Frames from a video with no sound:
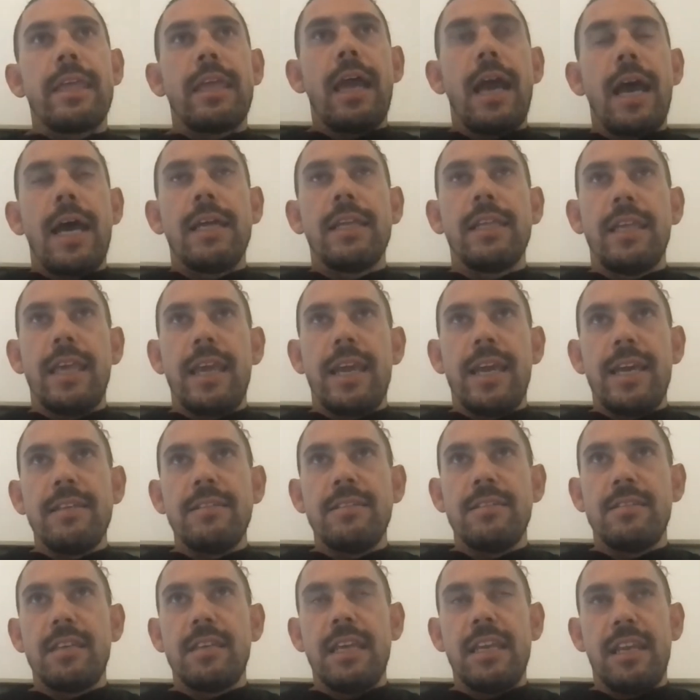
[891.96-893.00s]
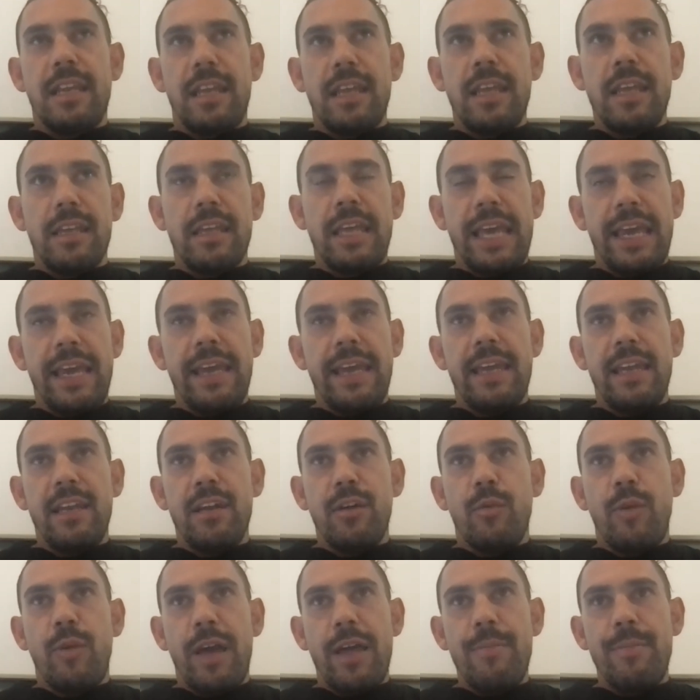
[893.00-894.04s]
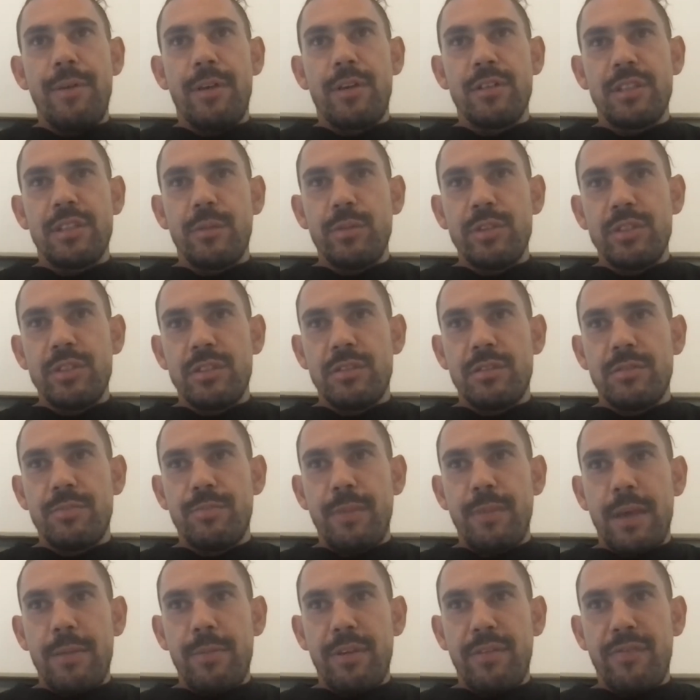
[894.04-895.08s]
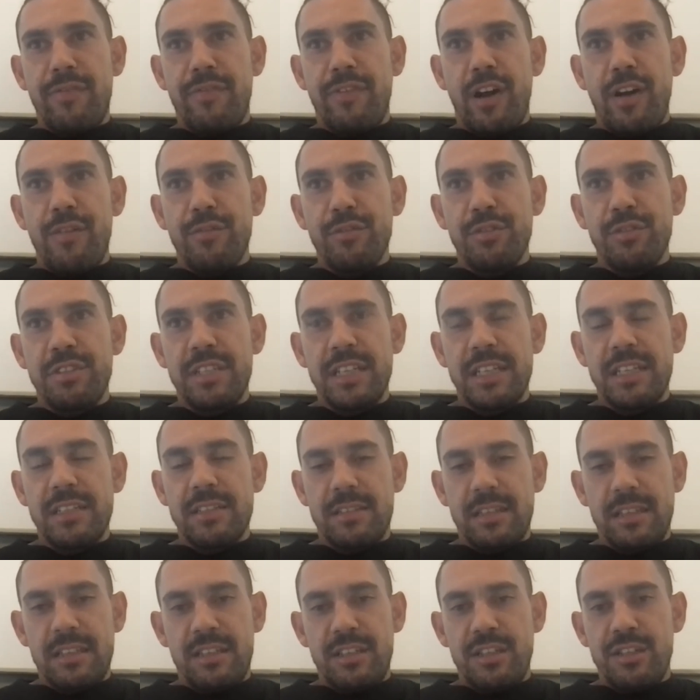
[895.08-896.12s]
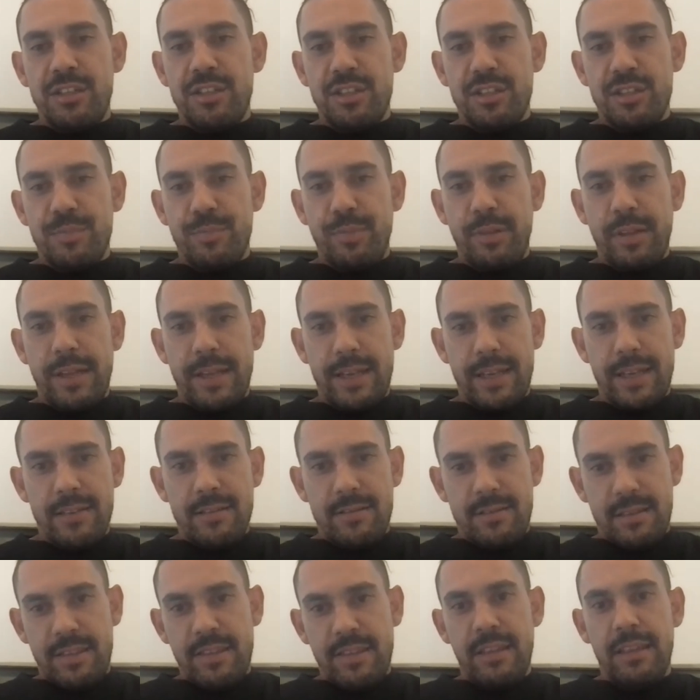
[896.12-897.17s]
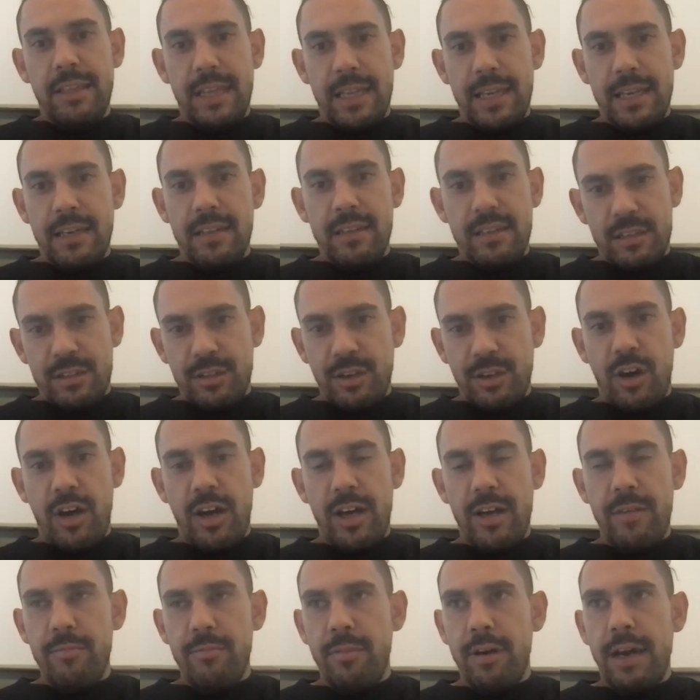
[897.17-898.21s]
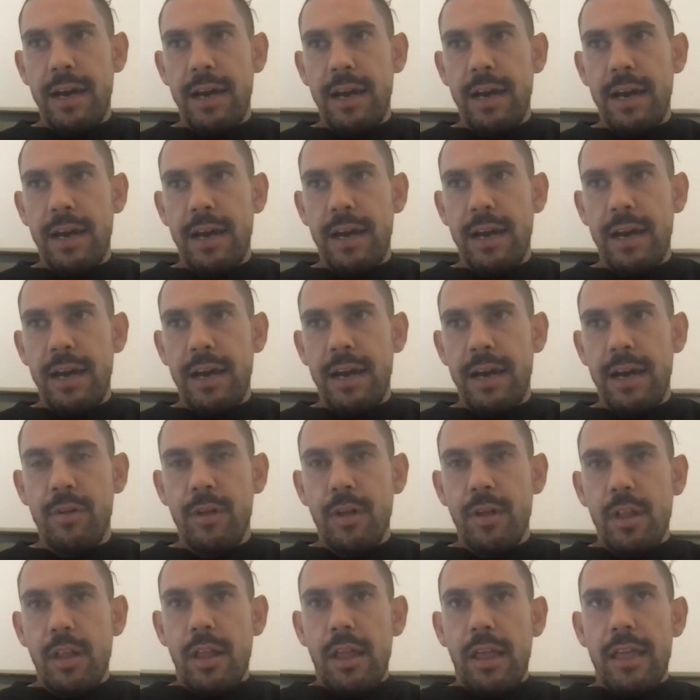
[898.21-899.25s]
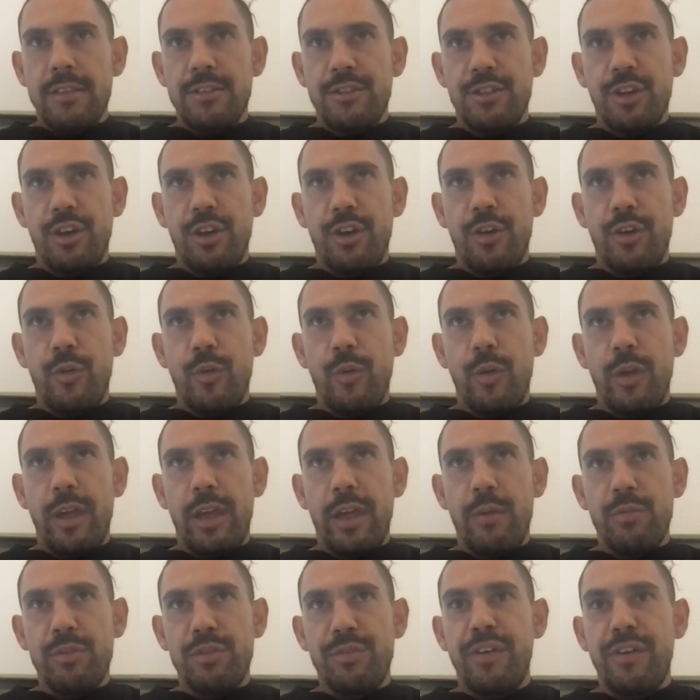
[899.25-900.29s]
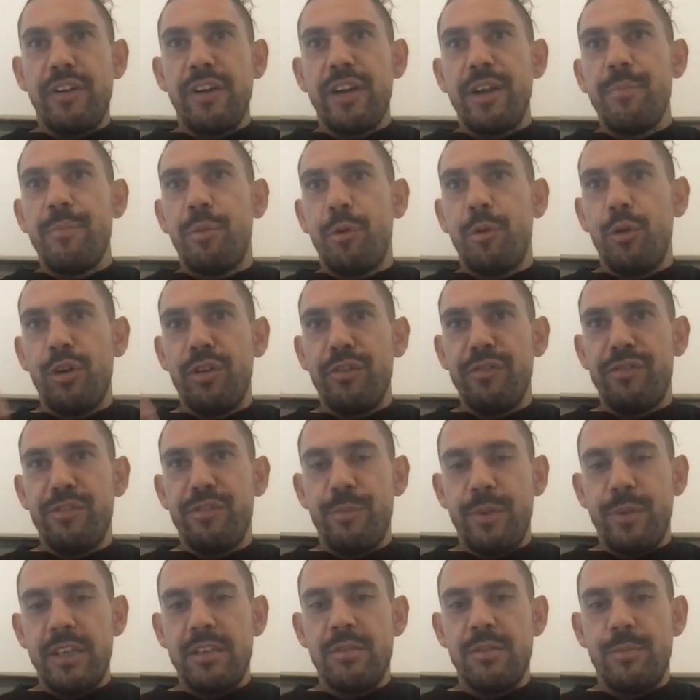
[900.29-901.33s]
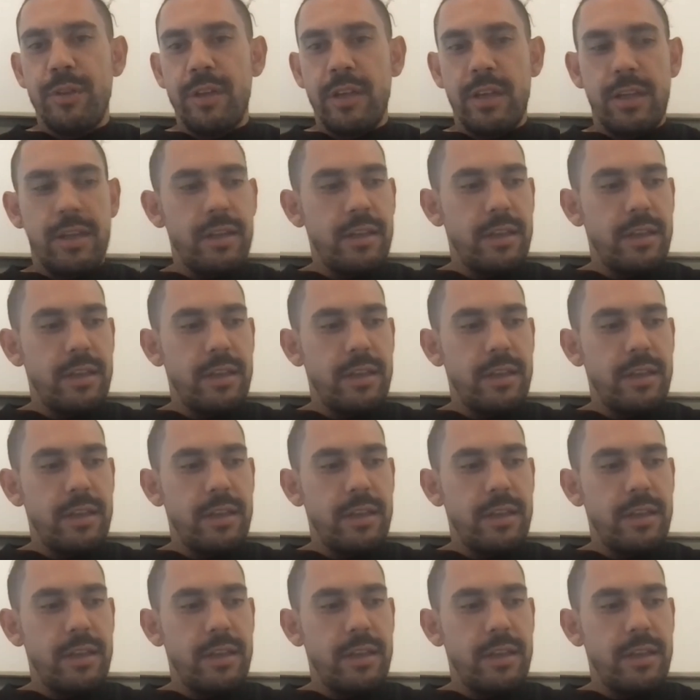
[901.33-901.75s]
Yes, yeah, in a way, because there was maybe five or six Indigenous players in the league at the time. So it was very important for me to be,